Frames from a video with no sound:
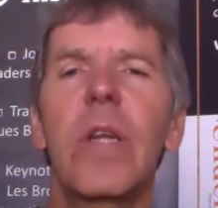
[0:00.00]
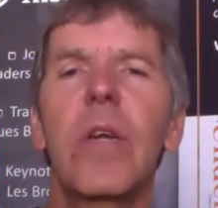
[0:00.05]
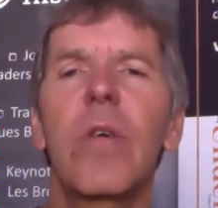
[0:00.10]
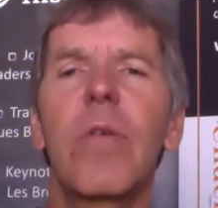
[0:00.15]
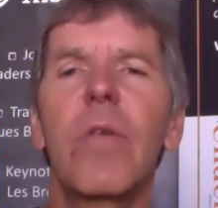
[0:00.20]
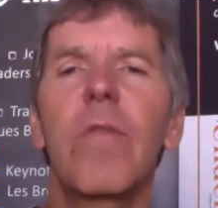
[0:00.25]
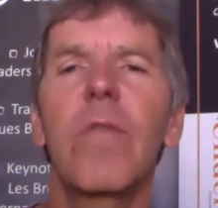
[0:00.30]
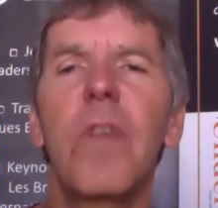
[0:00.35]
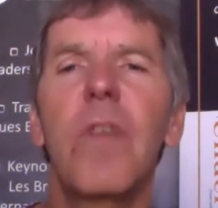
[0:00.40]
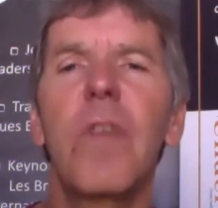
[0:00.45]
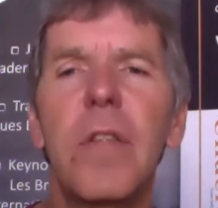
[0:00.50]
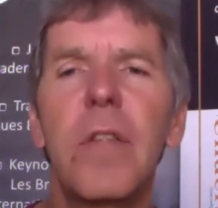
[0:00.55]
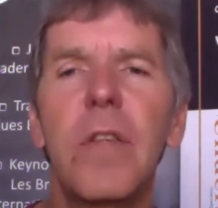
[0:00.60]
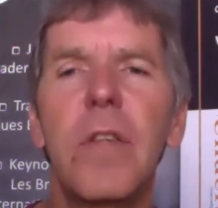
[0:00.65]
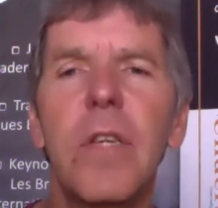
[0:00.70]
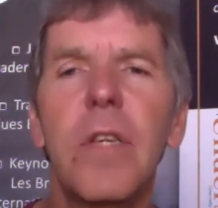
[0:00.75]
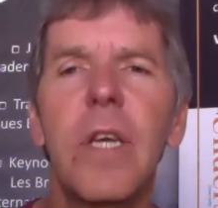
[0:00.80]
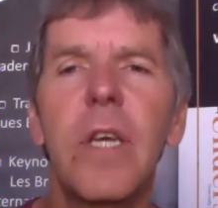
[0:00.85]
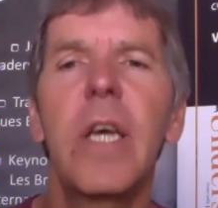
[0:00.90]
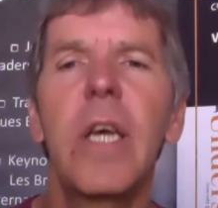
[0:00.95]

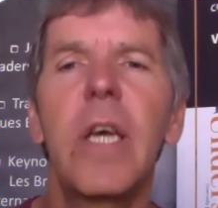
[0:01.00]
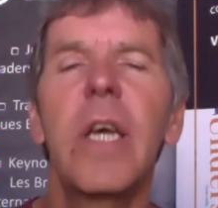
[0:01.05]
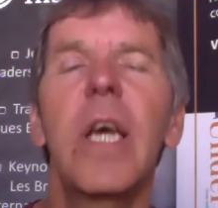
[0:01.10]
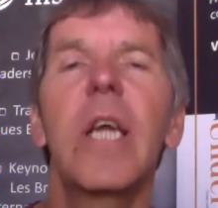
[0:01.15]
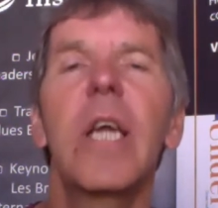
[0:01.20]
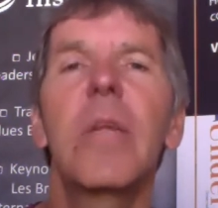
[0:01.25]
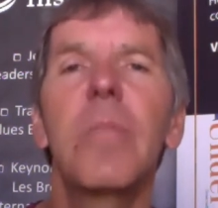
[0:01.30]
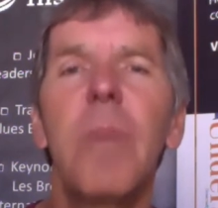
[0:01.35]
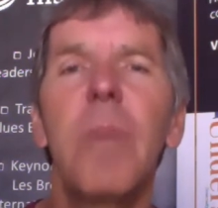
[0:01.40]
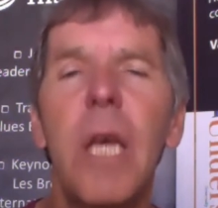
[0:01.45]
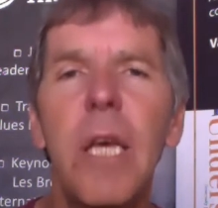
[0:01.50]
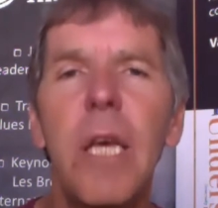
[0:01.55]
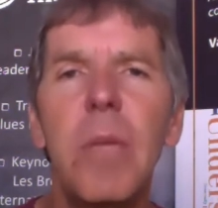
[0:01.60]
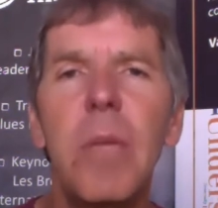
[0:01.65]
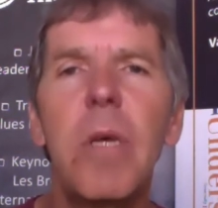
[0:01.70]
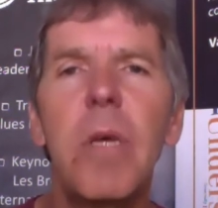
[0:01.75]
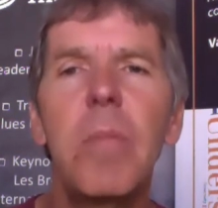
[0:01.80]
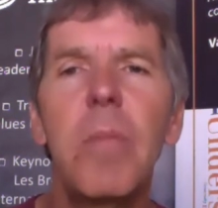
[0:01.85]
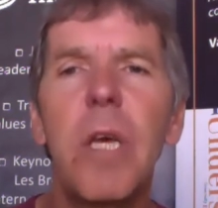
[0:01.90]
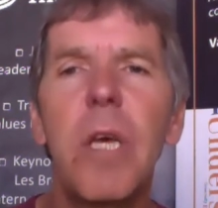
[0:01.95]
confronted, it may
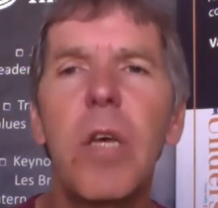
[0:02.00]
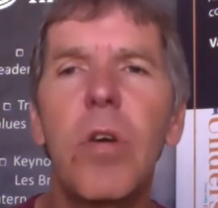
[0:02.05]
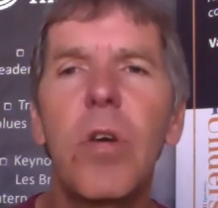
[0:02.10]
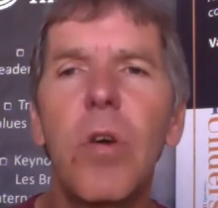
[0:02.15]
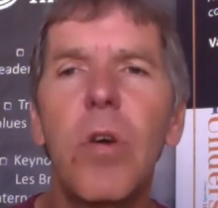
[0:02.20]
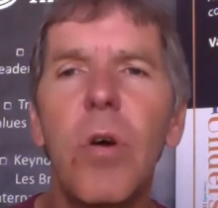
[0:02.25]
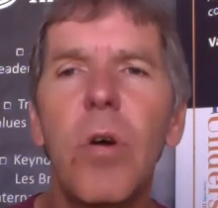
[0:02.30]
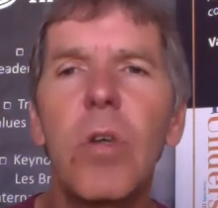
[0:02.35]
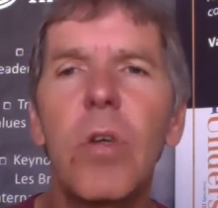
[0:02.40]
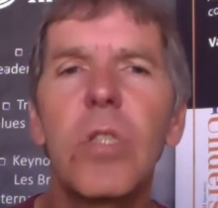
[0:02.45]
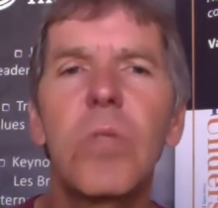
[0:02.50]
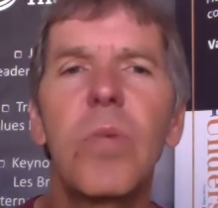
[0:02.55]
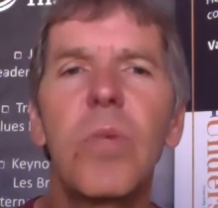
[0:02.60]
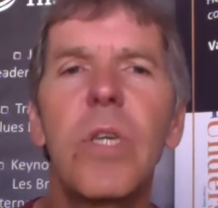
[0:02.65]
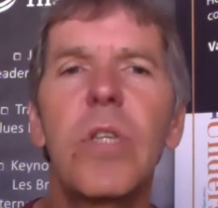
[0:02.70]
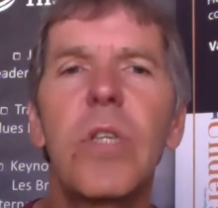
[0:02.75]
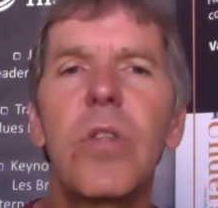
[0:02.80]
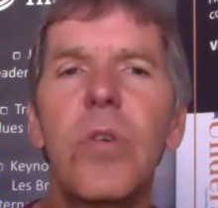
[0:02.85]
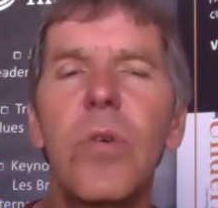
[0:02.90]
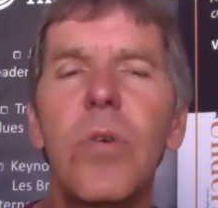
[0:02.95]
be because
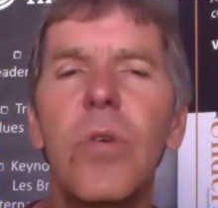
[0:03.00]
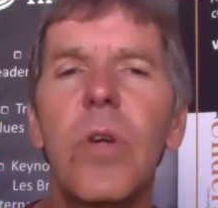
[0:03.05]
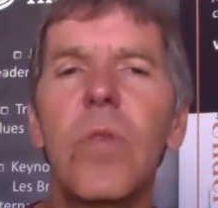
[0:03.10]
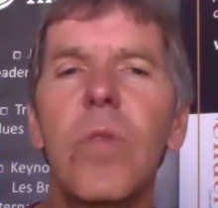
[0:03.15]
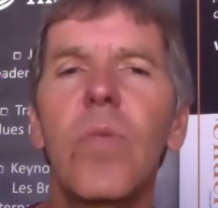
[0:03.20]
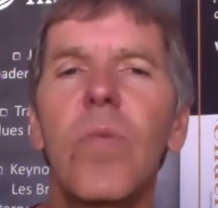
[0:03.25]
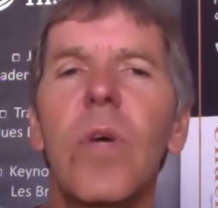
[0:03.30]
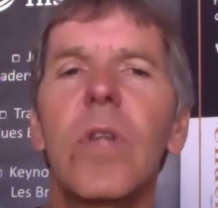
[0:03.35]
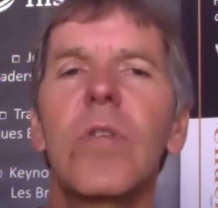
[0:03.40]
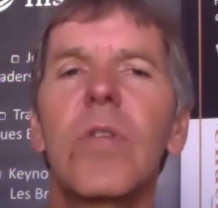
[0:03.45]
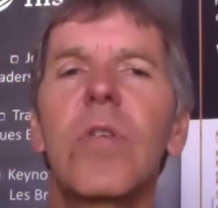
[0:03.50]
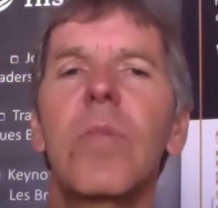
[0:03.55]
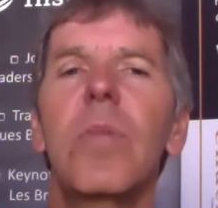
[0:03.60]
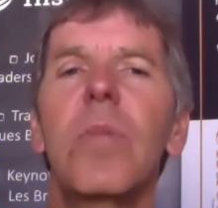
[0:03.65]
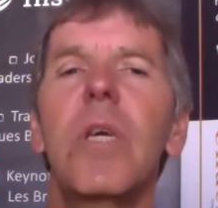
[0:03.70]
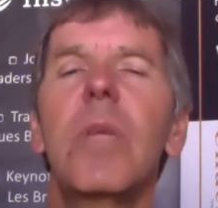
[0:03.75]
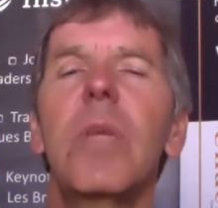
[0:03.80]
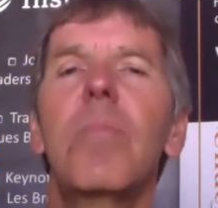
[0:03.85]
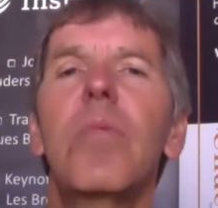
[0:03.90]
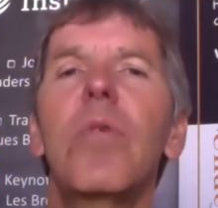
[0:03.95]
we do not want to
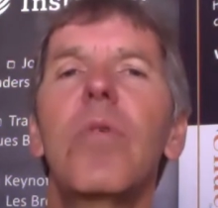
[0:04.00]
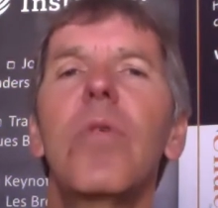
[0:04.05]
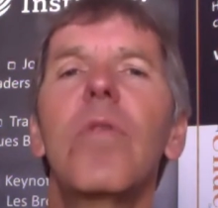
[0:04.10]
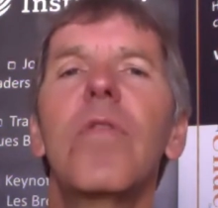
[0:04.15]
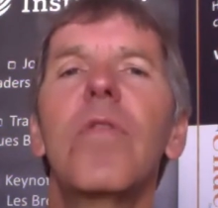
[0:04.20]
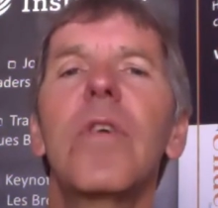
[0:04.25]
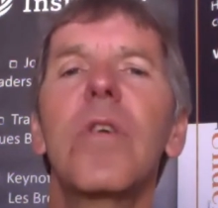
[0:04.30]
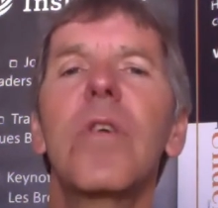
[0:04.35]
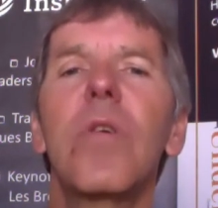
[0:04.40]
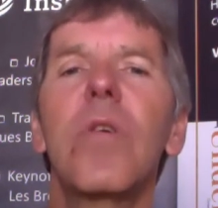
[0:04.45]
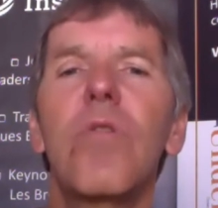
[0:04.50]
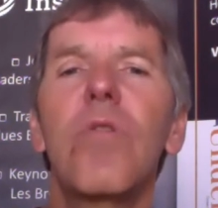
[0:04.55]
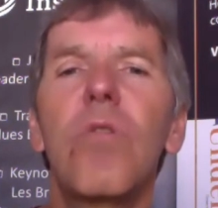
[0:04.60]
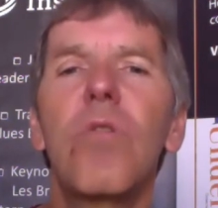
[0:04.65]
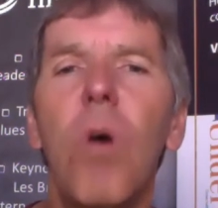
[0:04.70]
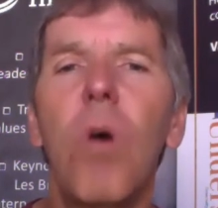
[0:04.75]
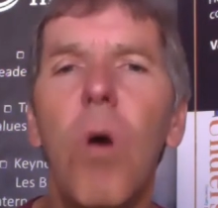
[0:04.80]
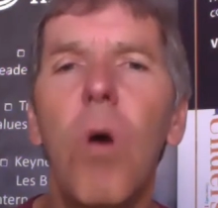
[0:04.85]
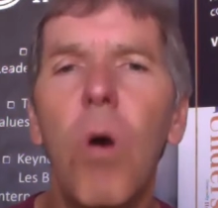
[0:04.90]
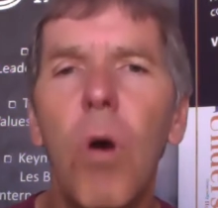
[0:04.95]
be proven
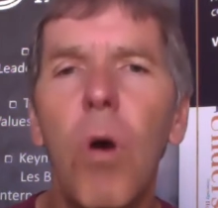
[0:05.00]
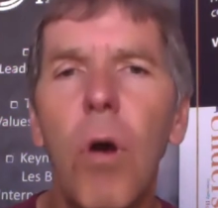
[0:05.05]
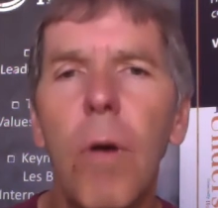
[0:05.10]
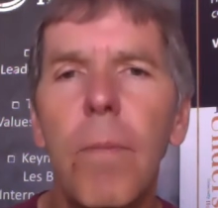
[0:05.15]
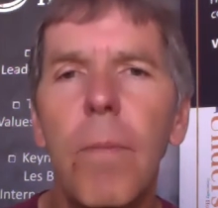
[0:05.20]
wrong.